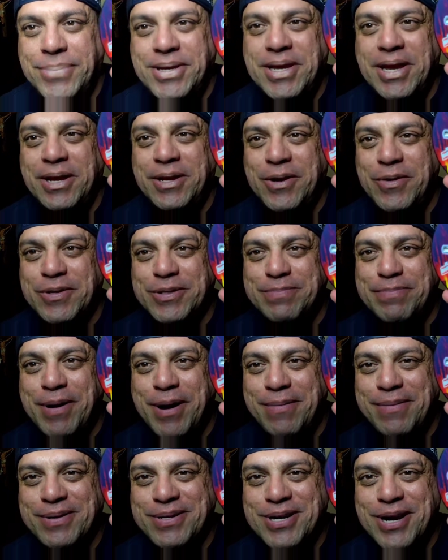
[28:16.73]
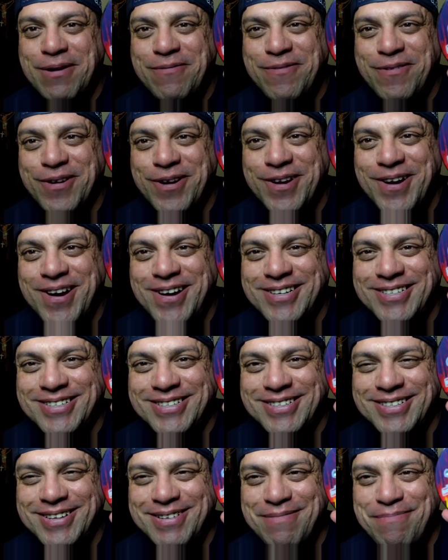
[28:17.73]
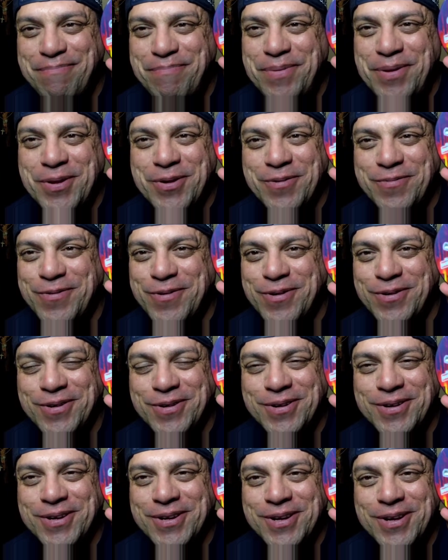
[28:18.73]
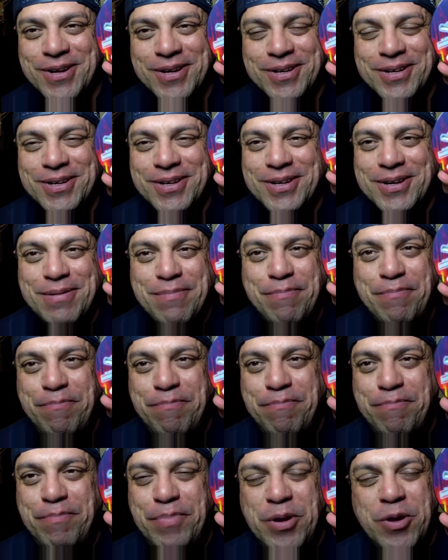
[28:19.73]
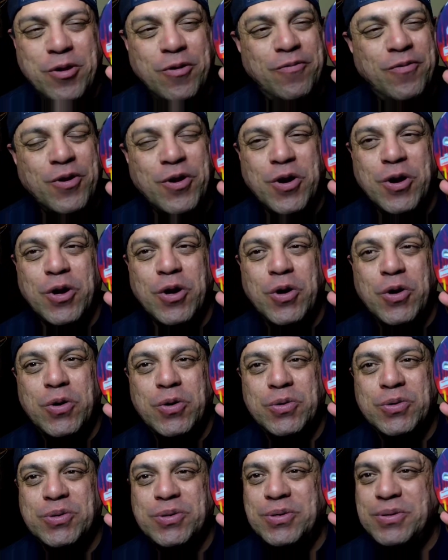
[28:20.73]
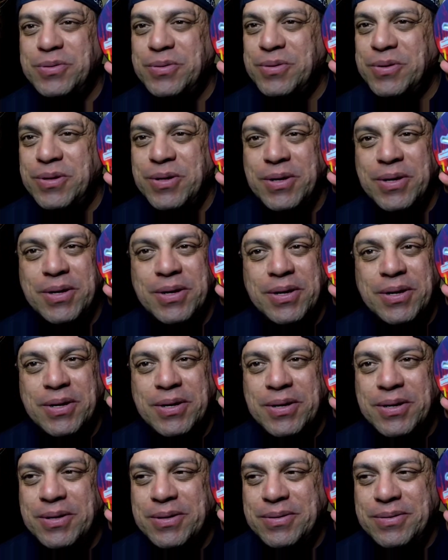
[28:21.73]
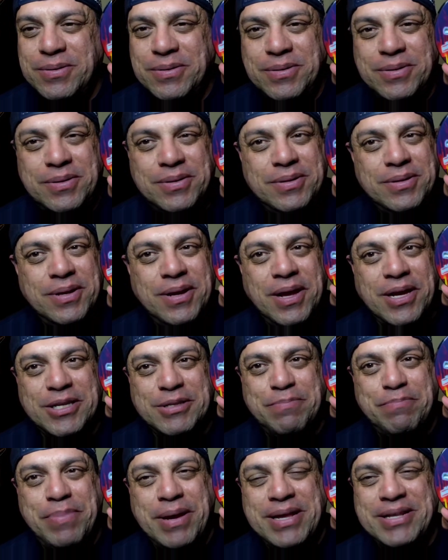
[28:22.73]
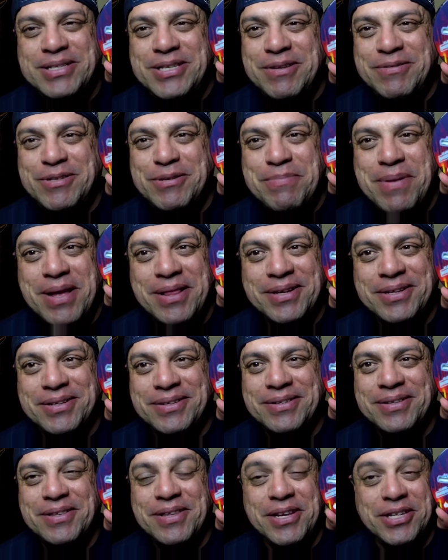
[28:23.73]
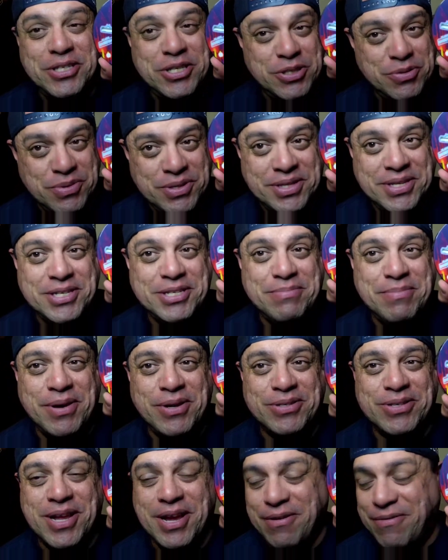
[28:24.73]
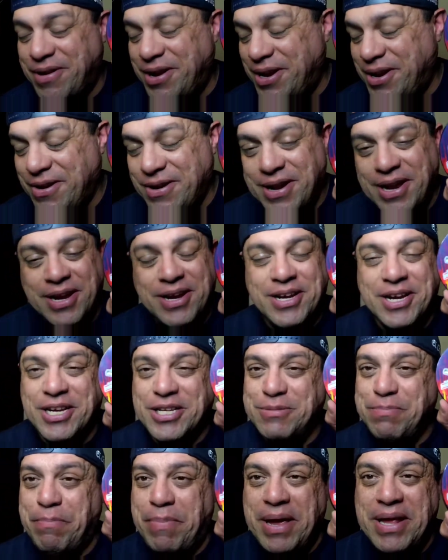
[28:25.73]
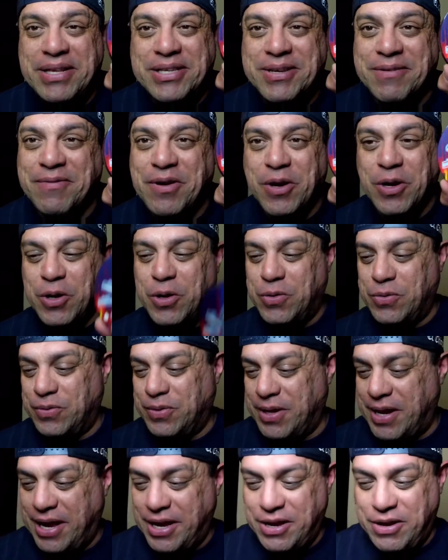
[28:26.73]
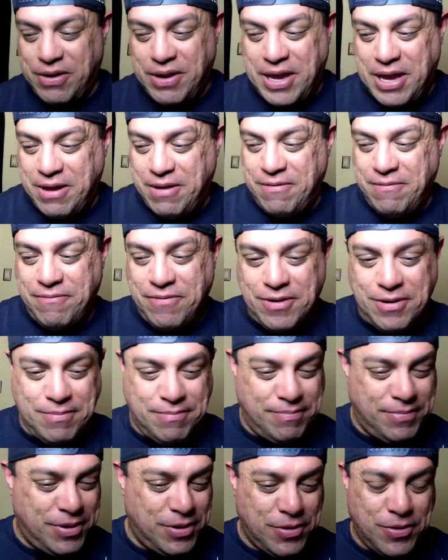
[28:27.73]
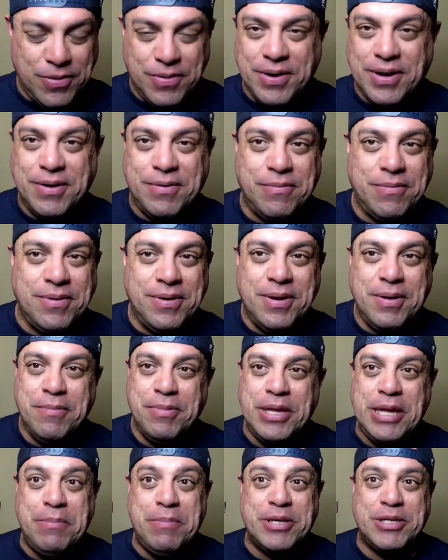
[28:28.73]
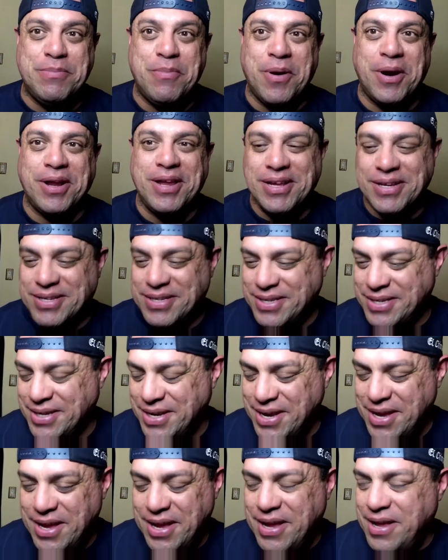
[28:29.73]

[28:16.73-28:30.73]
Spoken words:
St. Louis Barbershop for y'all. Beautiful. Beautiful cologne, expensive smelling. This is what this smells like right here, like expensive cologne, like you get from, you know, Neiman Marcus.